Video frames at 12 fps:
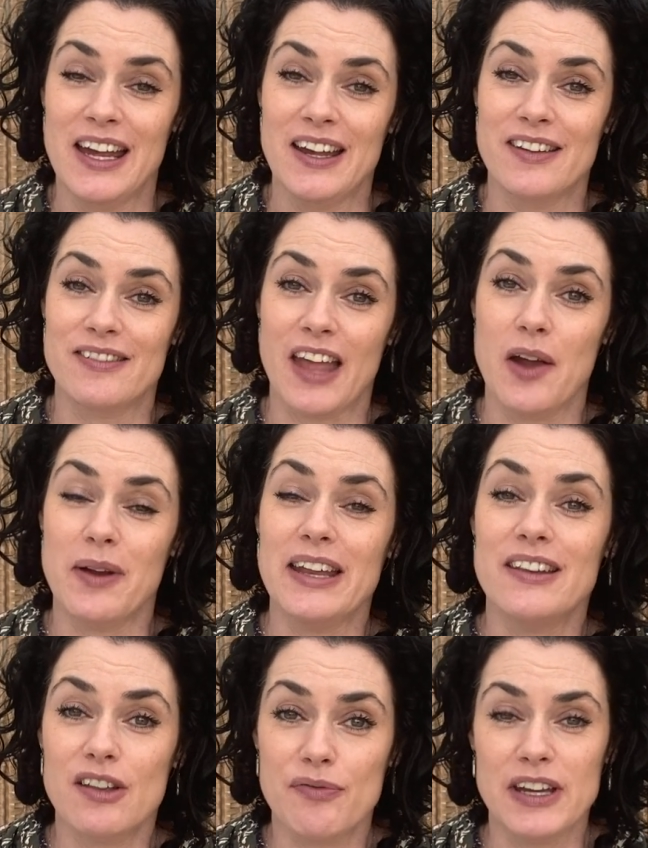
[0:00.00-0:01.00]
So in
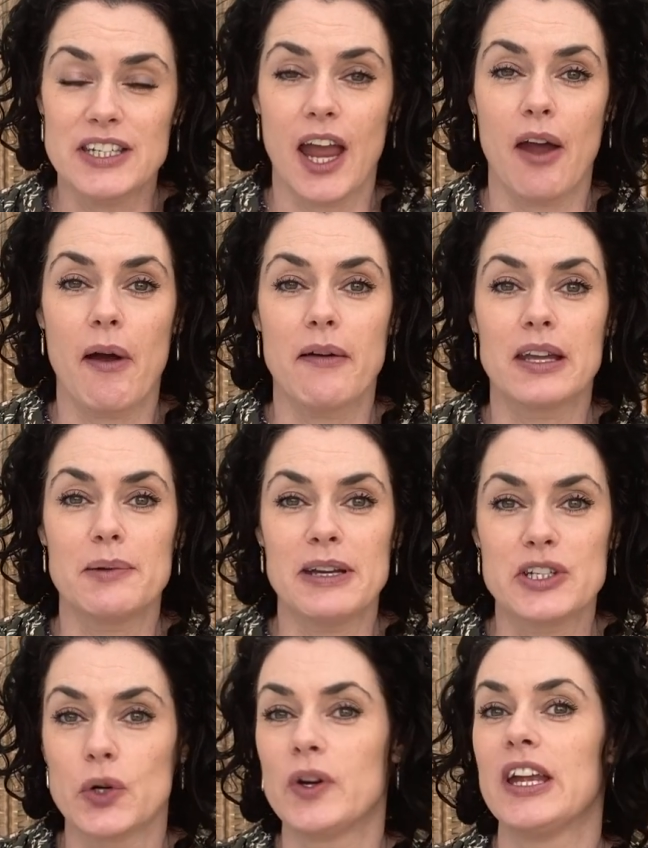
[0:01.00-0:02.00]
this video, I'm going to be
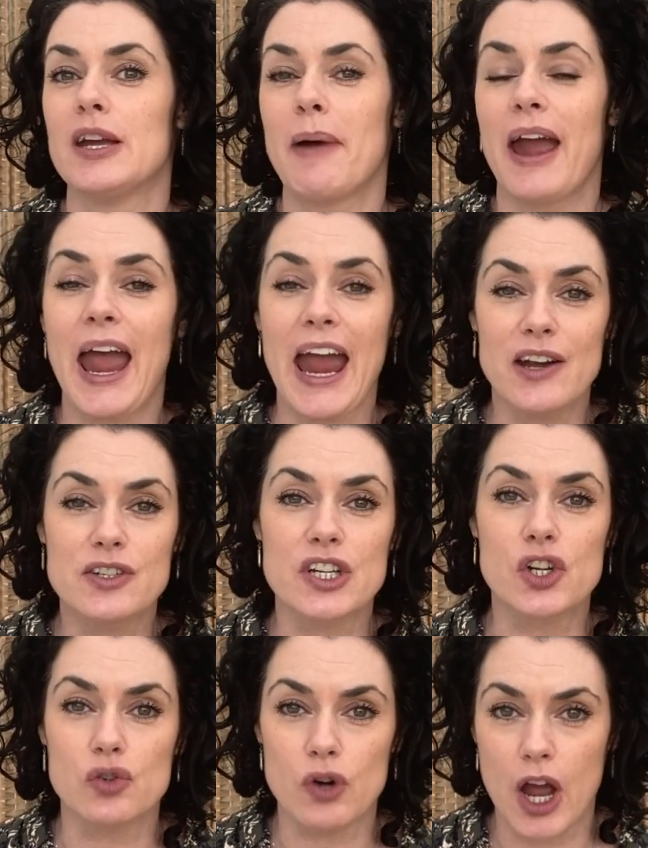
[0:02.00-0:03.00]
talking about how to
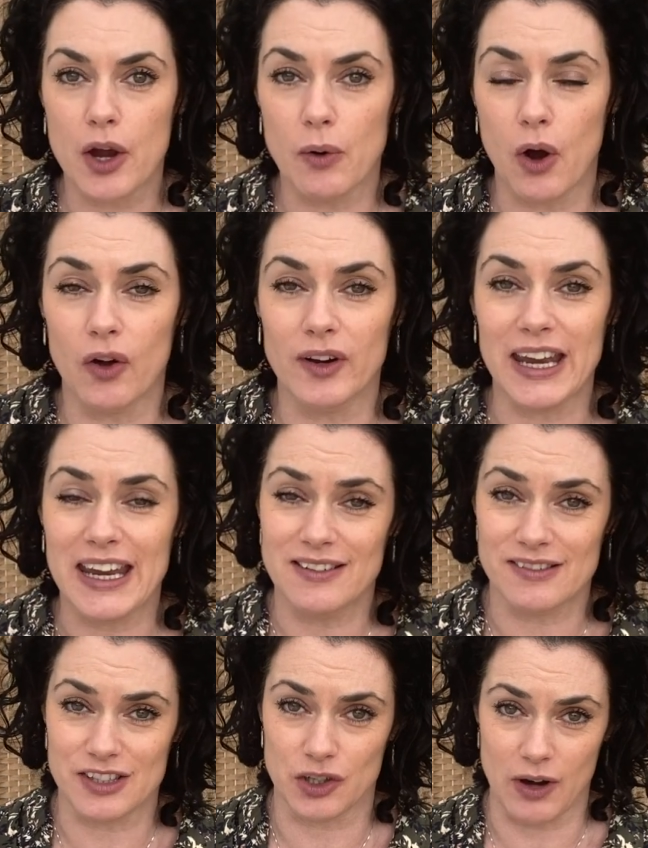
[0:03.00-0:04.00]
grow on
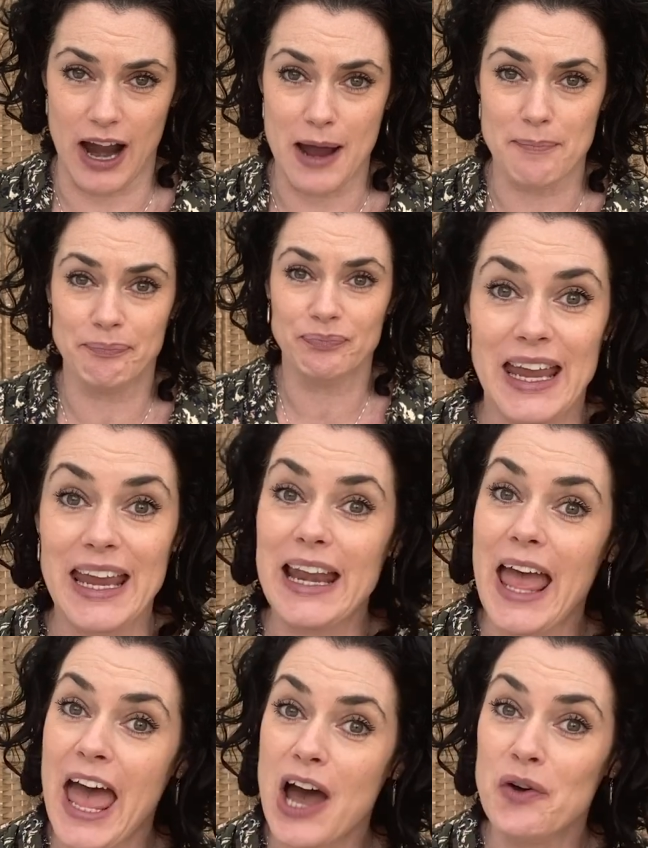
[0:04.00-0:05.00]
Instagram in a
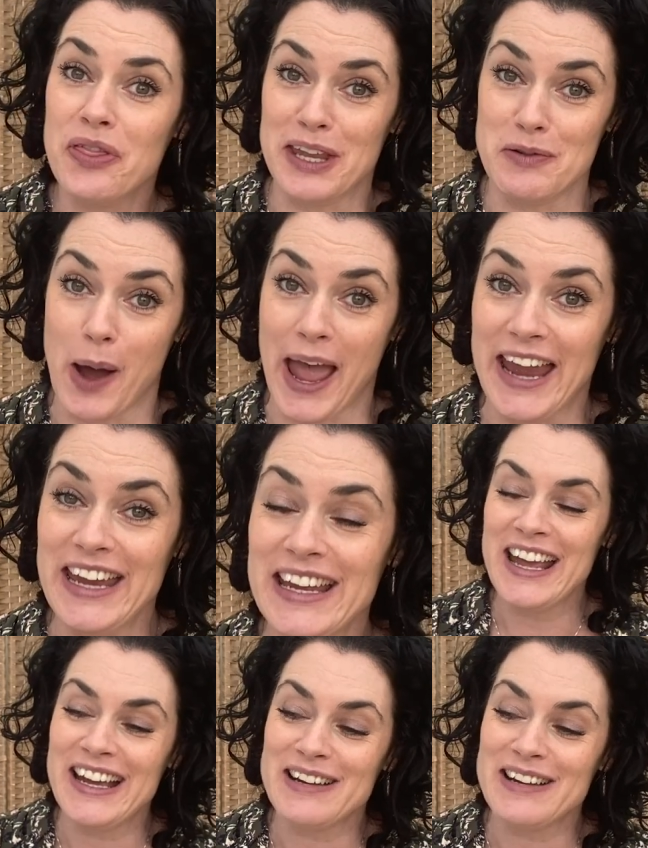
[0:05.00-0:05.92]
healthy way.